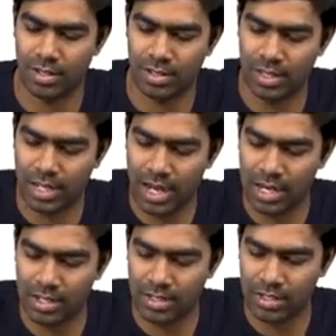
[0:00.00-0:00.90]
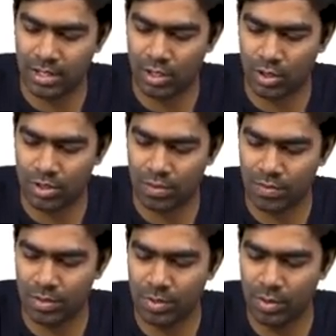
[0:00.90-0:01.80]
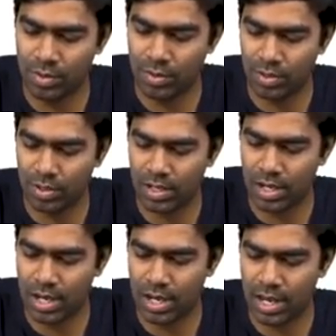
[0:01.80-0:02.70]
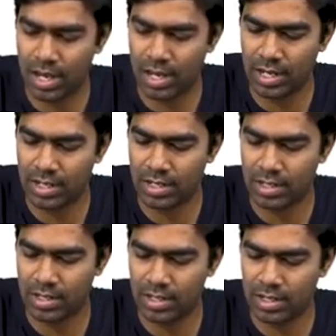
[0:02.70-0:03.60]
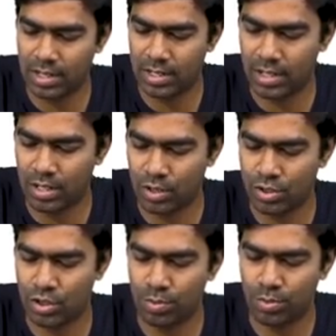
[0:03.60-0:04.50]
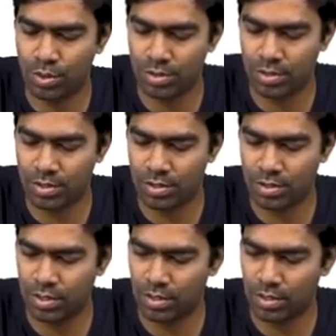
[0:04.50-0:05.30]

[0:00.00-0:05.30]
They can result in loss of libido and osteoporosis.